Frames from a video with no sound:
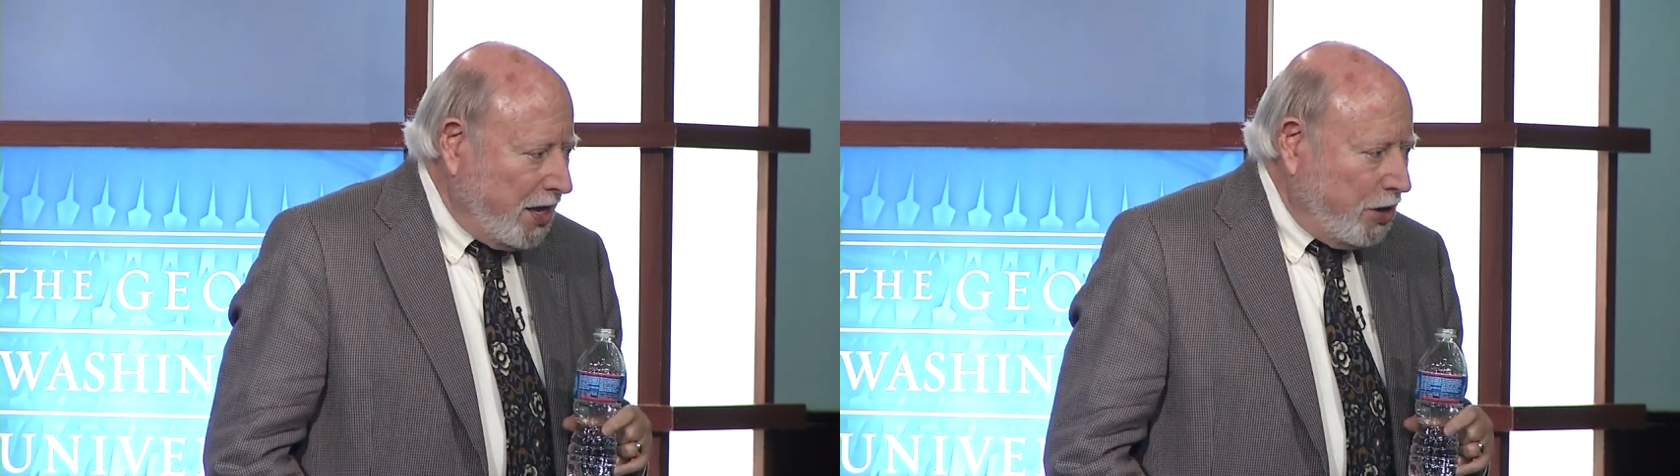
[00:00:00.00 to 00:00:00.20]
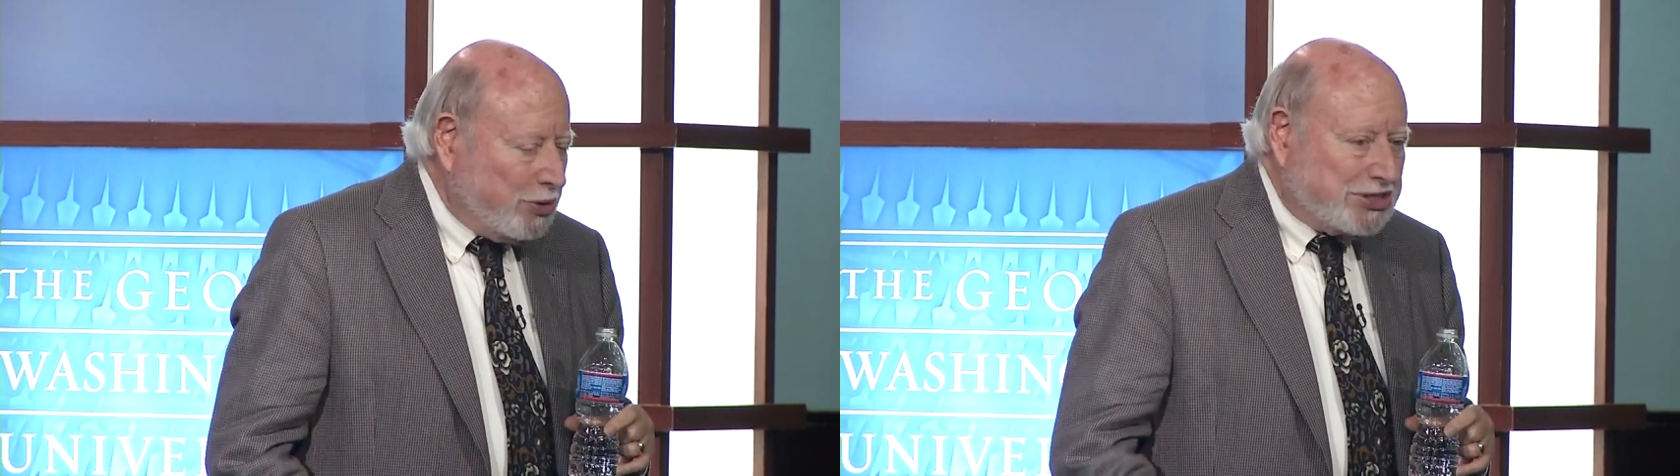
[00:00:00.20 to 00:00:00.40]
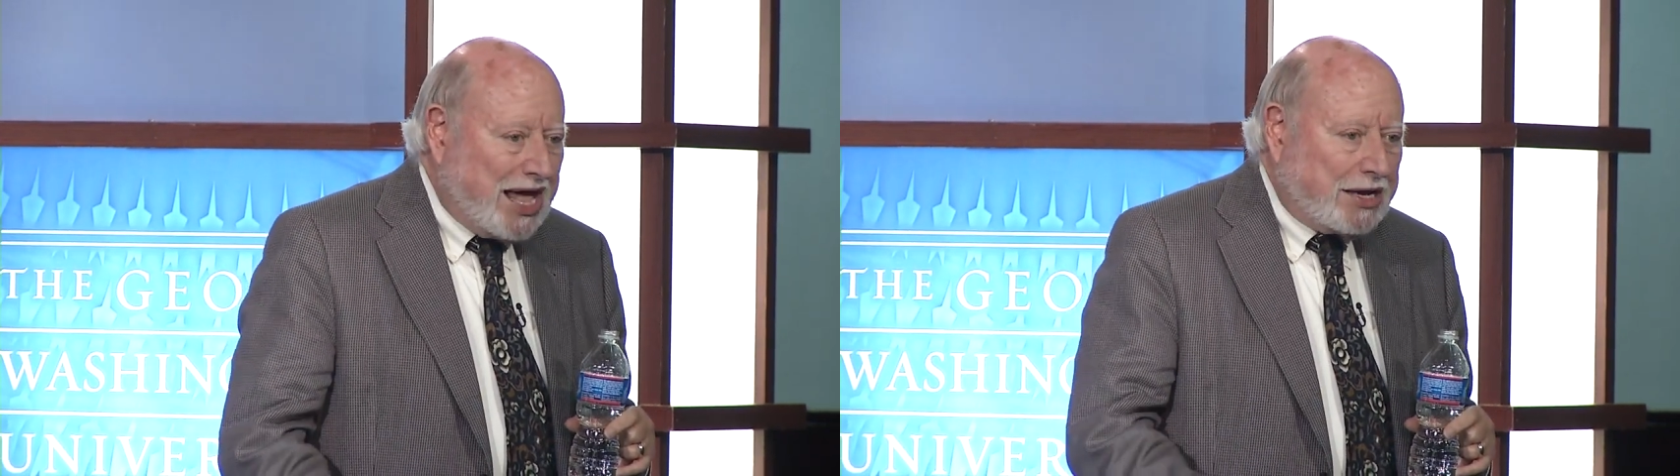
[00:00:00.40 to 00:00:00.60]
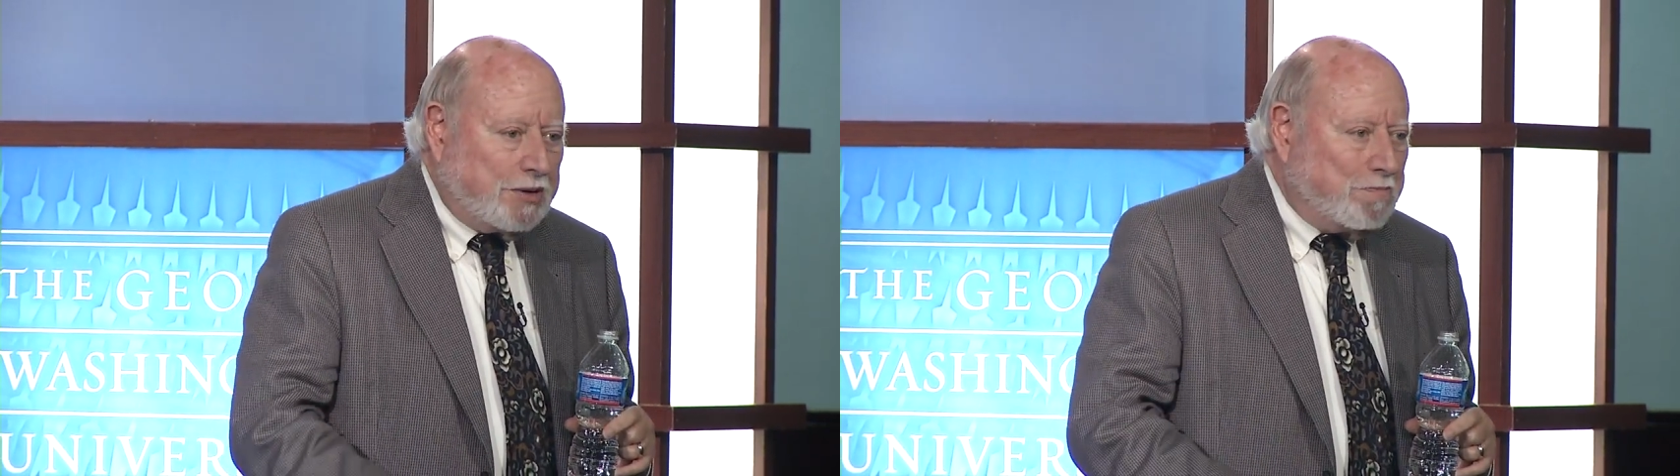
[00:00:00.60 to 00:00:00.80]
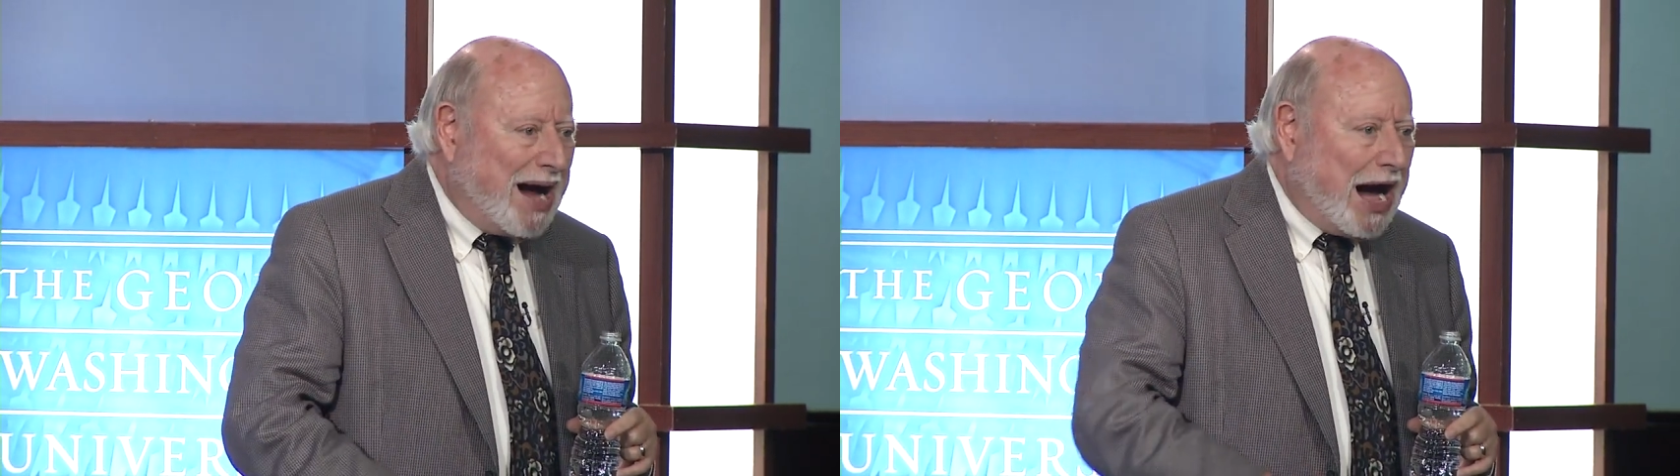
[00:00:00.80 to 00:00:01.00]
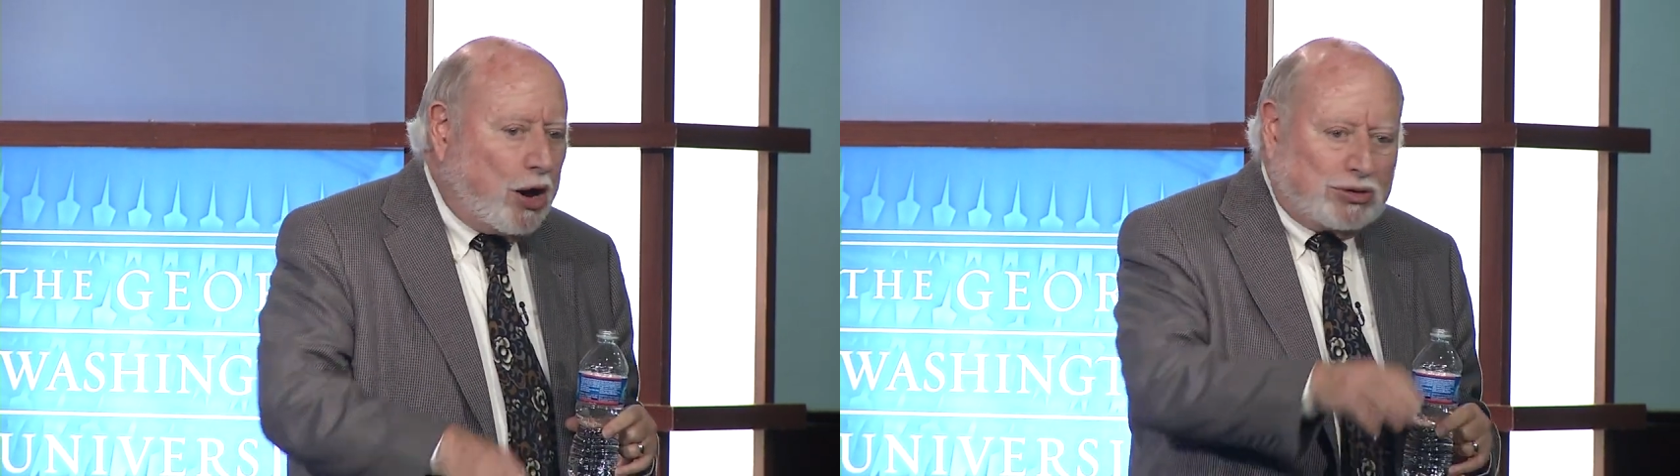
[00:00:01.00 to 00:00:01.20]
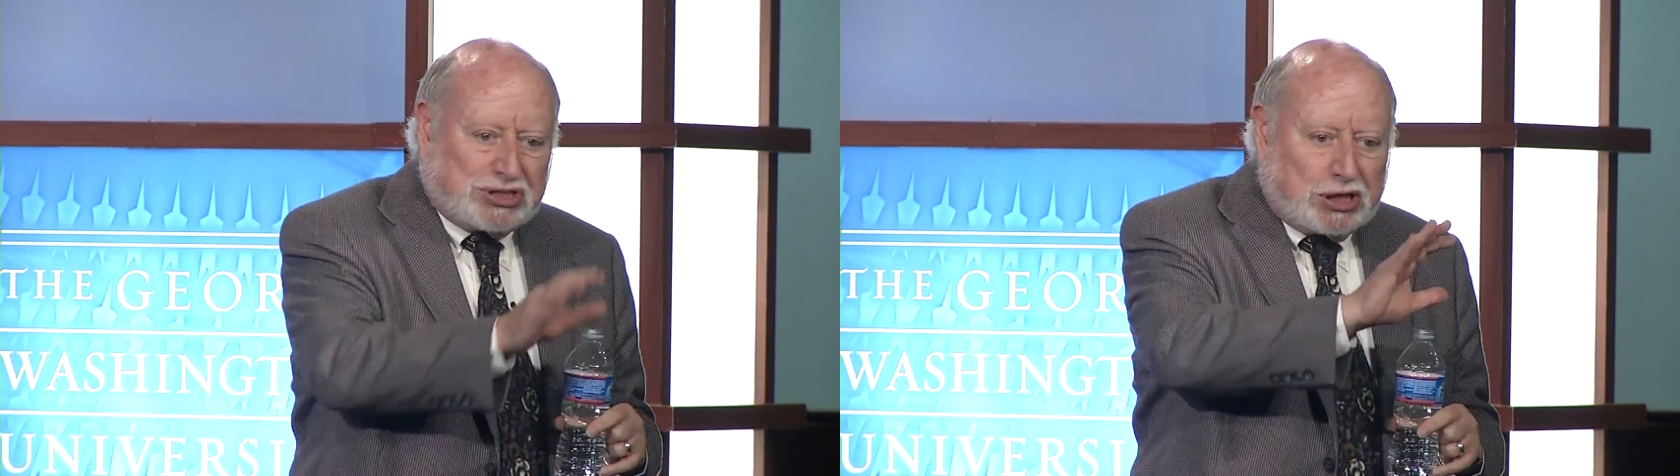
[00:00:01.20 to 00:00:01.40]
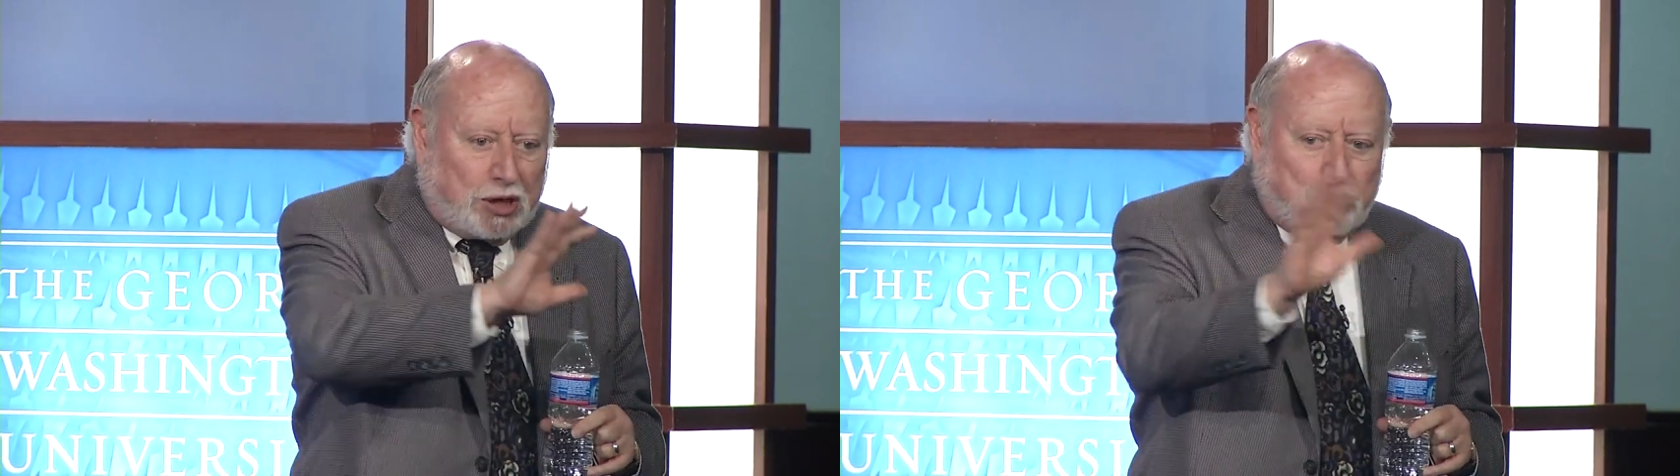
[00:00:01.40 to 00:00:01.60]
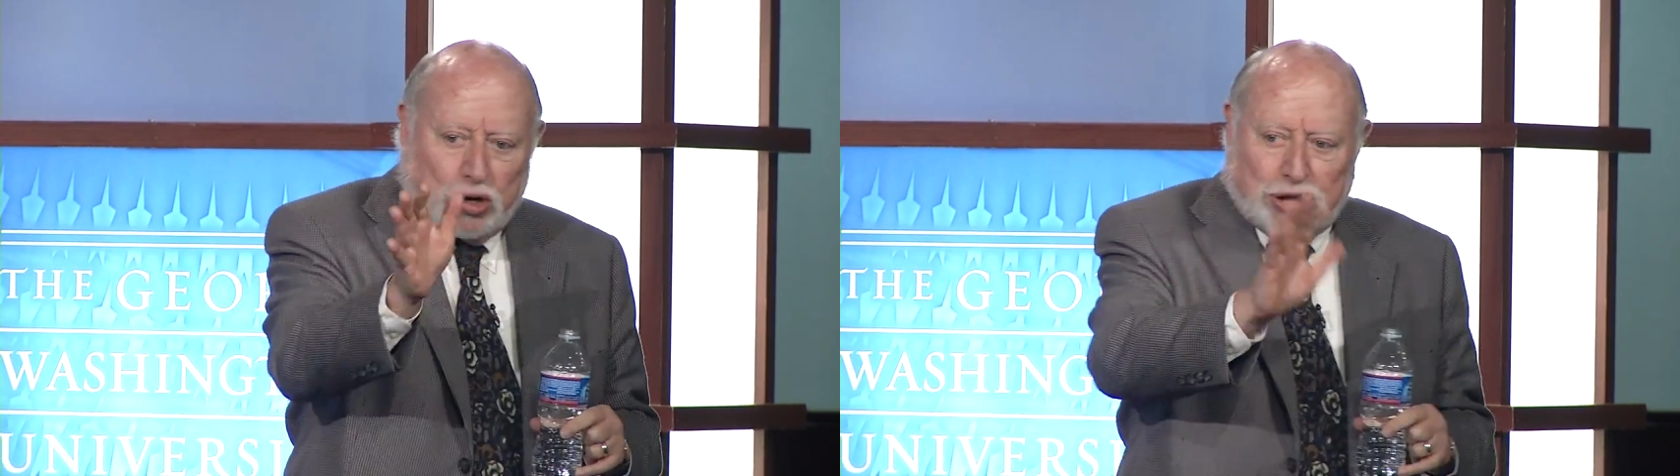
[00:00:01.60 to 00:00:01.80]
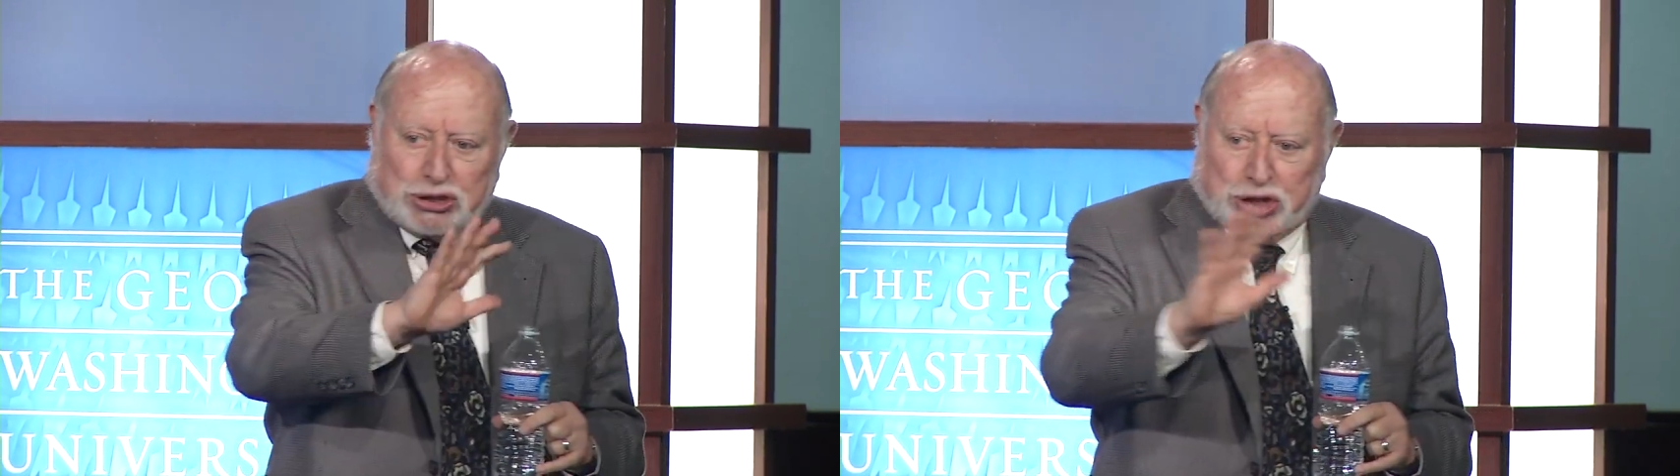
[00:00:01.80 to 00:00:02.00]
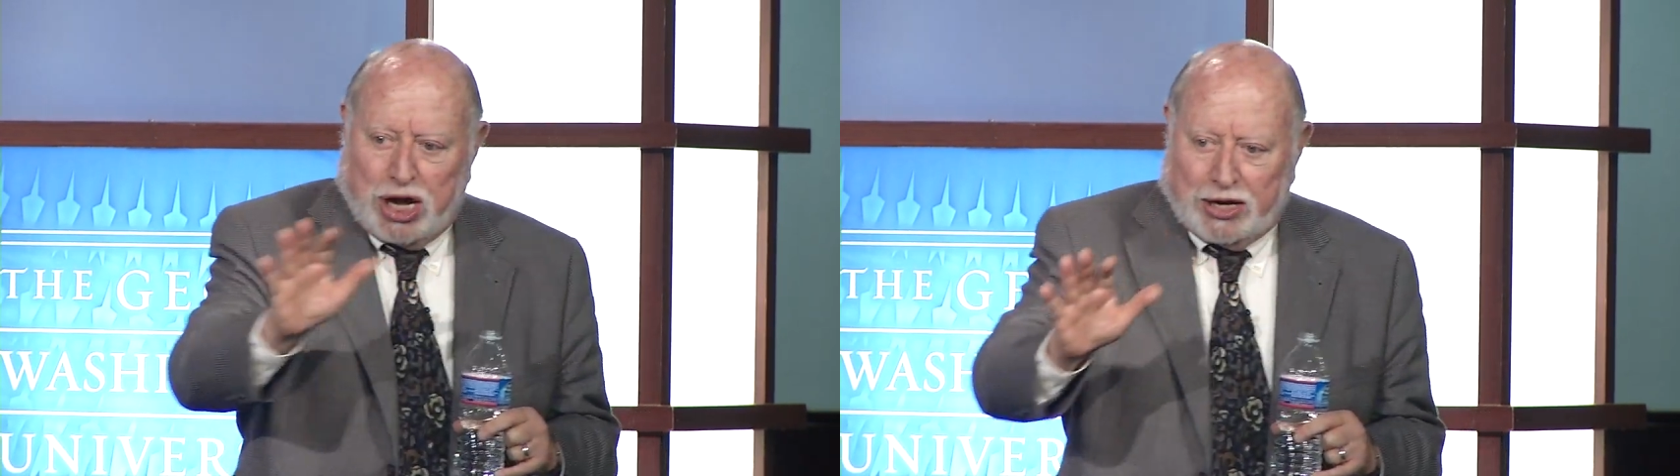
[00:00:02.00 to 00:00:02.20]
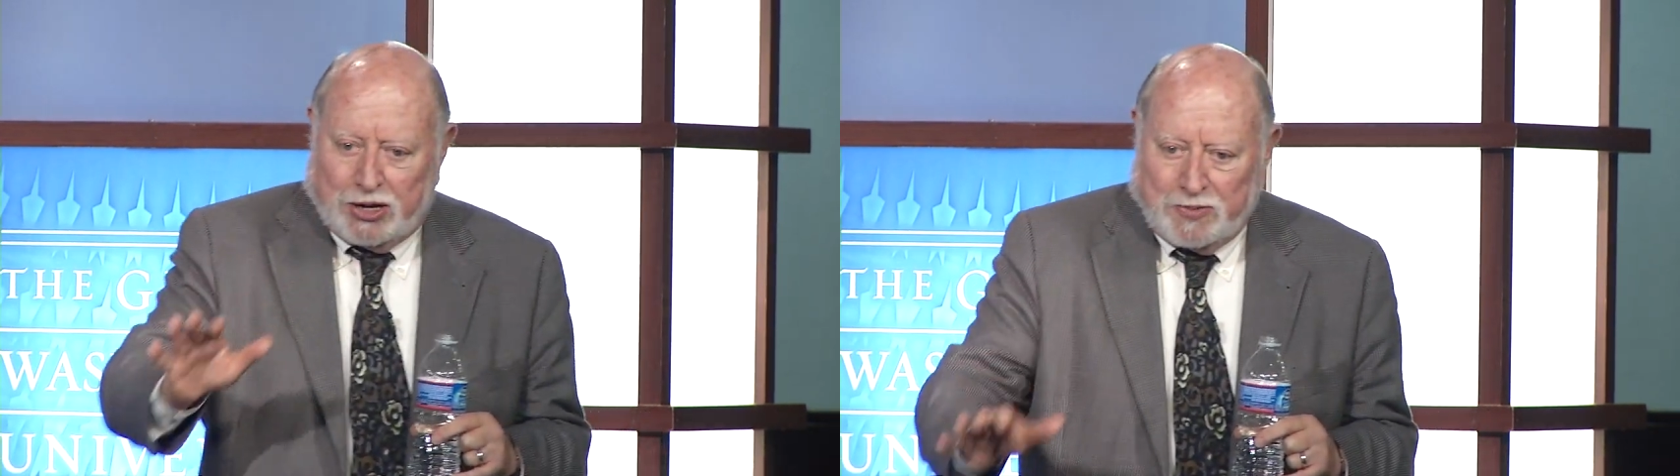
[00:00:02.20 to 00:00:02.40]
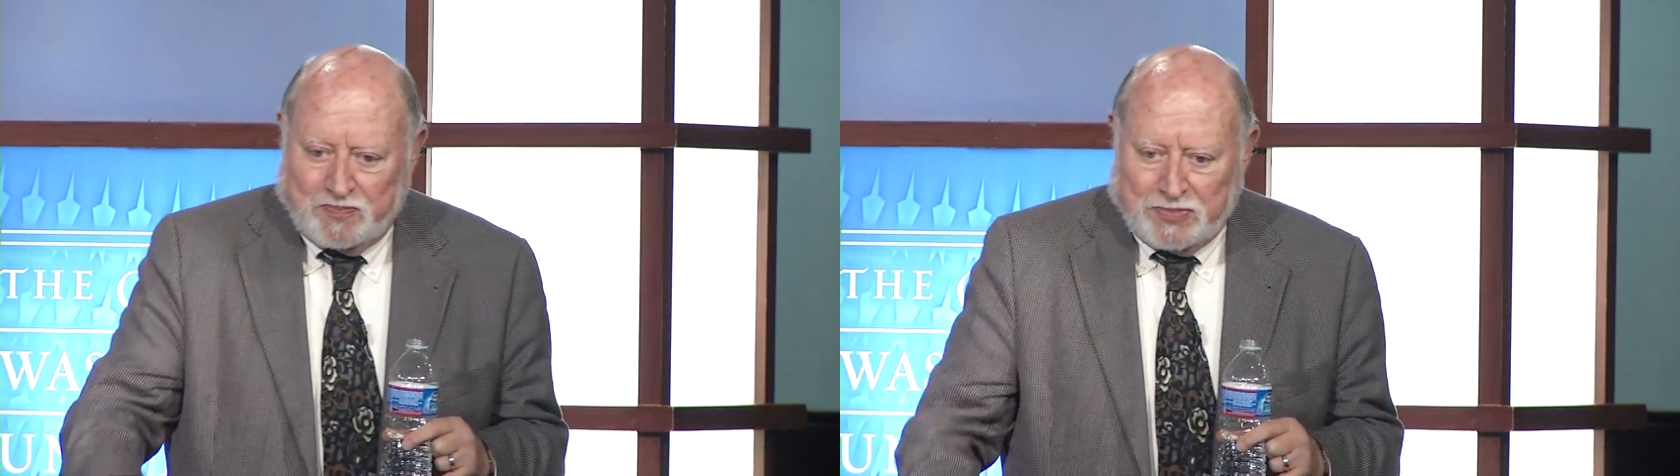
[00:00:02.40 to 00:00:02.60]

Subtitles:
it was like Mao's little book in China,